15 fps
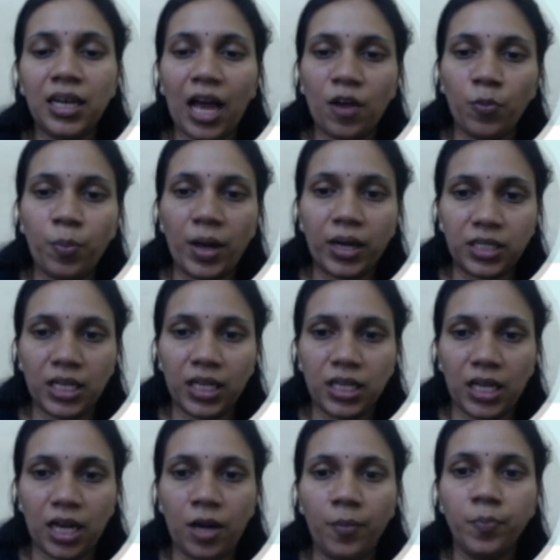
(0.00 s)
live
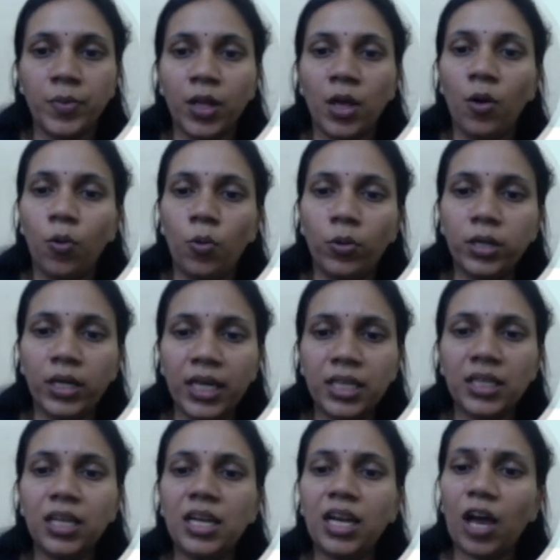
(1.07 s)
bacteria,
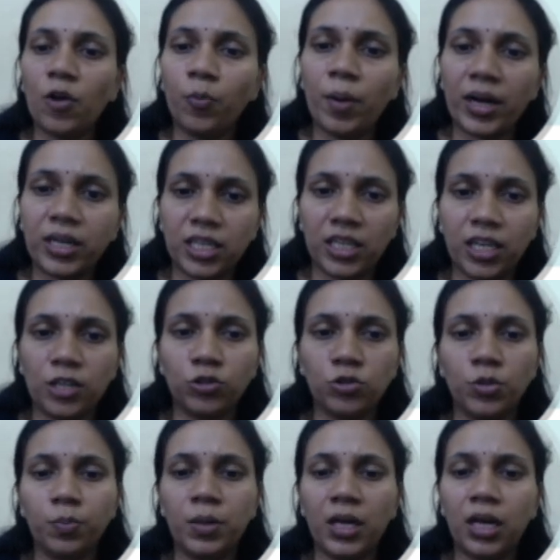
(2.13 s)
only the live bacteria
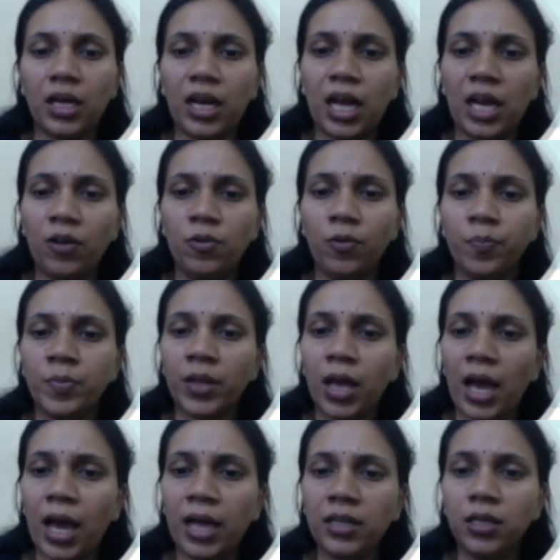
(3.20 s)
should be alive
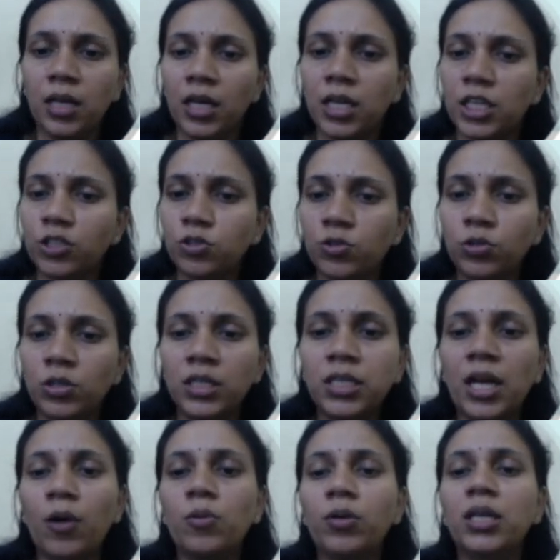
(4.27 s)
and it
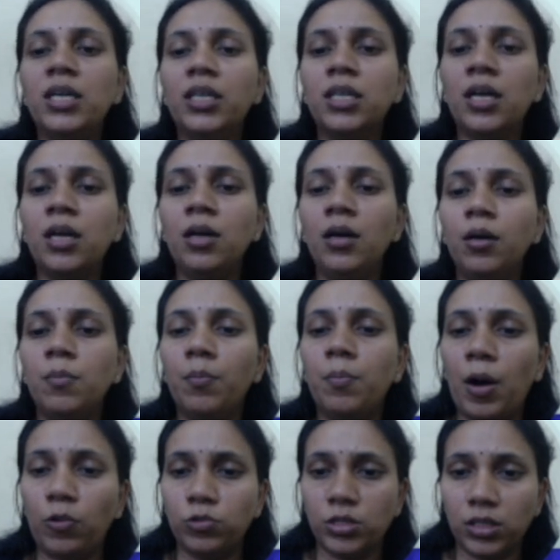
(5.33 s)
shouldn't have killed the
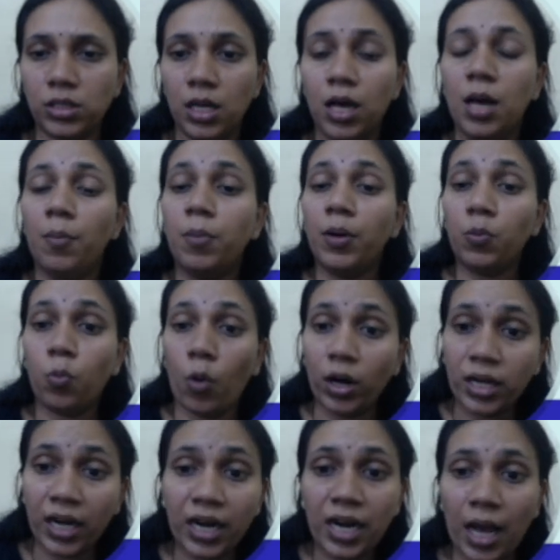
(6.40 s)
mouse. But
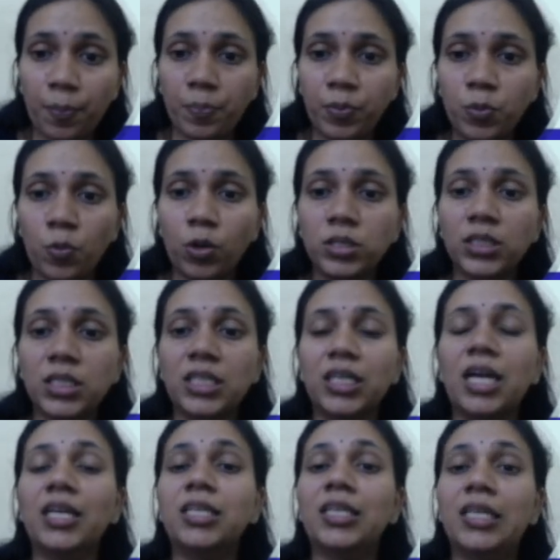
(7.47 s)
what had happened was
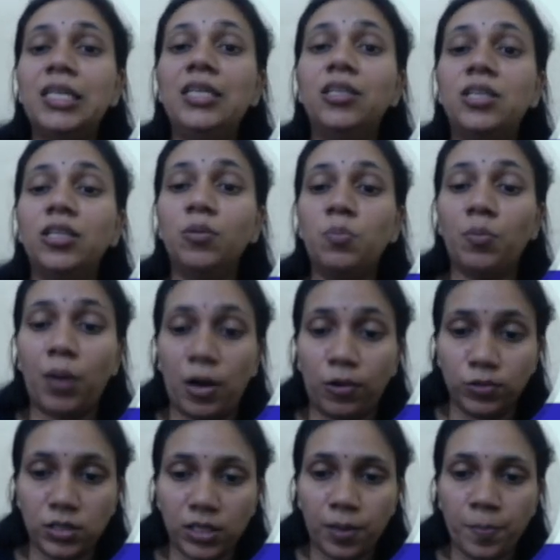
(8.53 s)
it had killed the
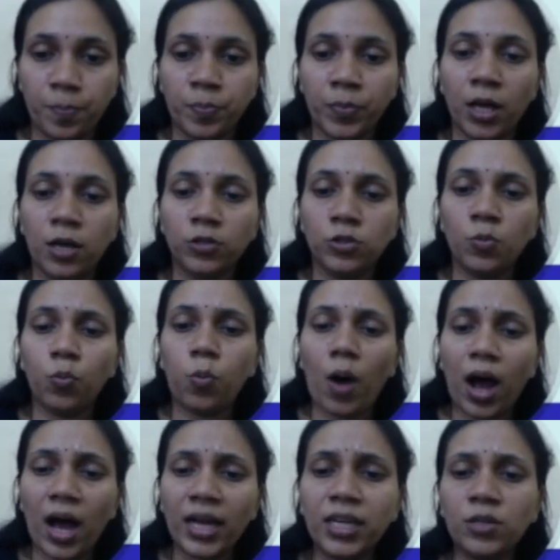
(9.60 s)
mouse. So
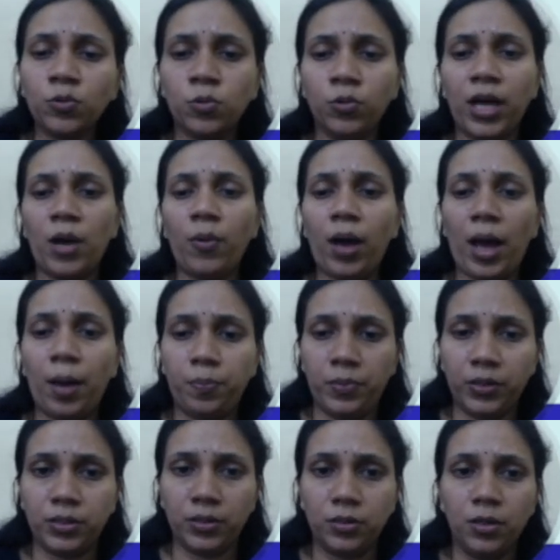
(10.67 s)
why it could have
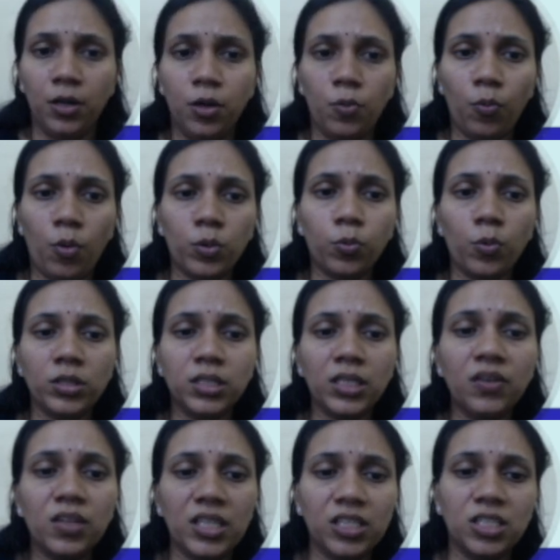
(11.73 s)
happened? What was
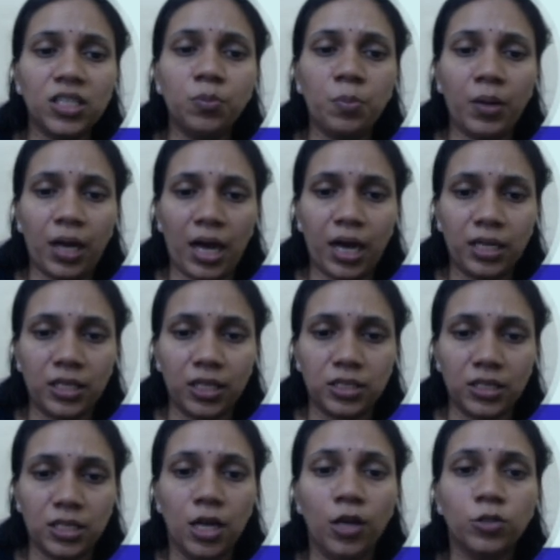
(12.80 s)
the reason behind
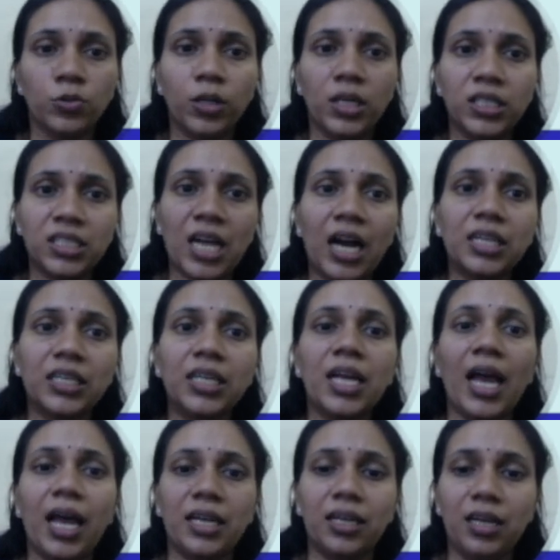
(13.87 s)
this? So he
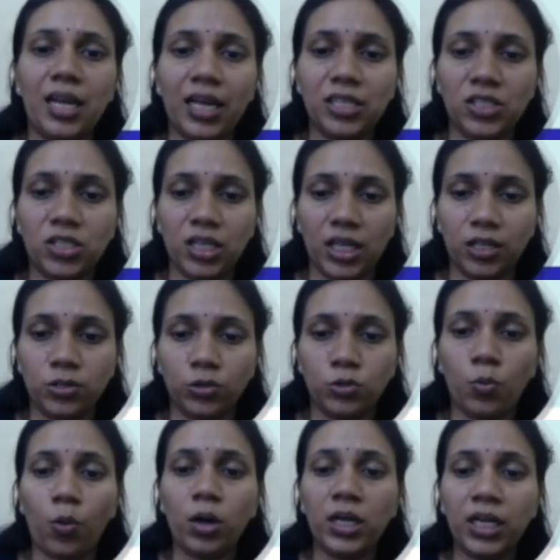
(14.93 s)
started analyzing it.
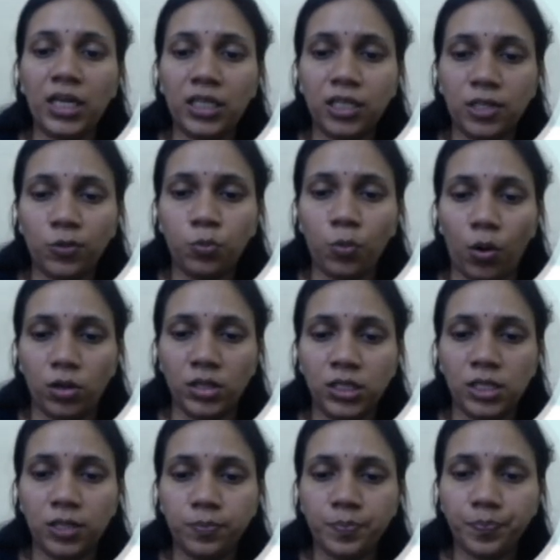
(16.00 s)
So what he did
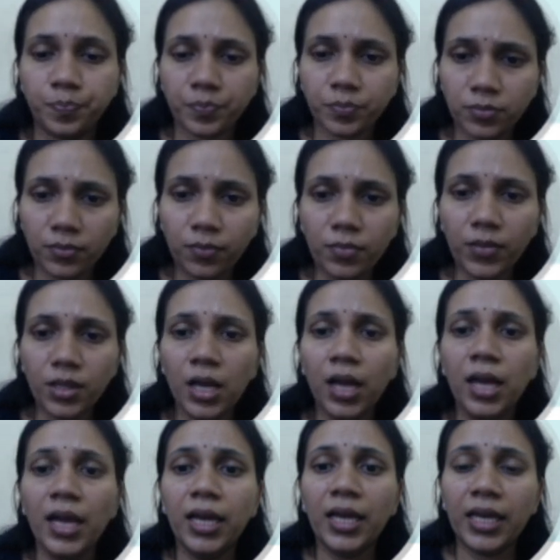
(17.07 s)
was
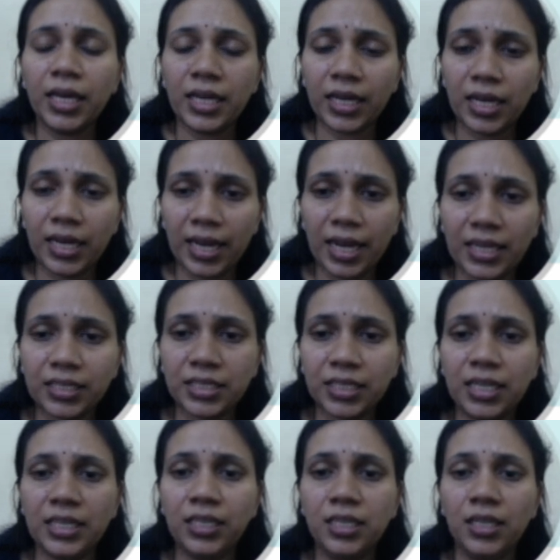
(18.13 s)
he
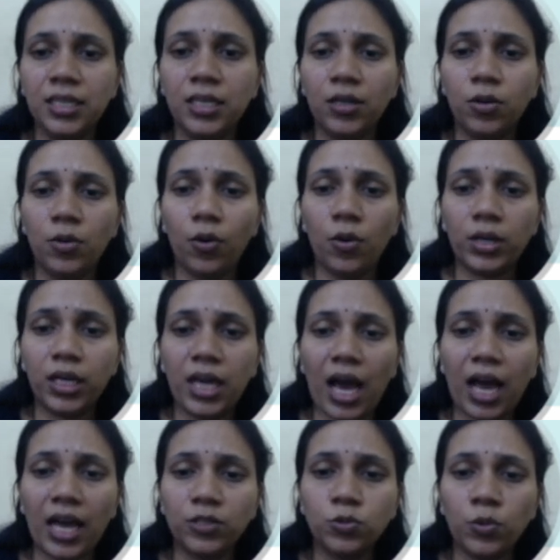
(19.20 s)
collected or he
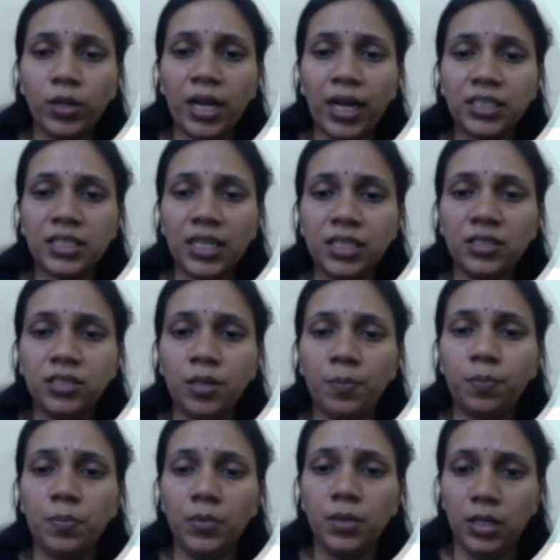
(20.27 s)
isolated
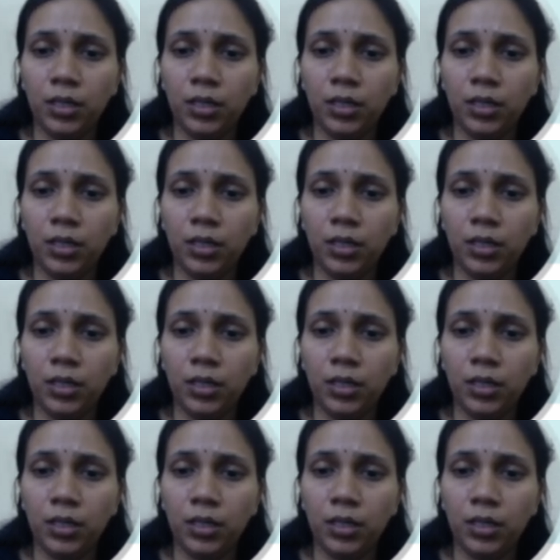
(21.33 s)
the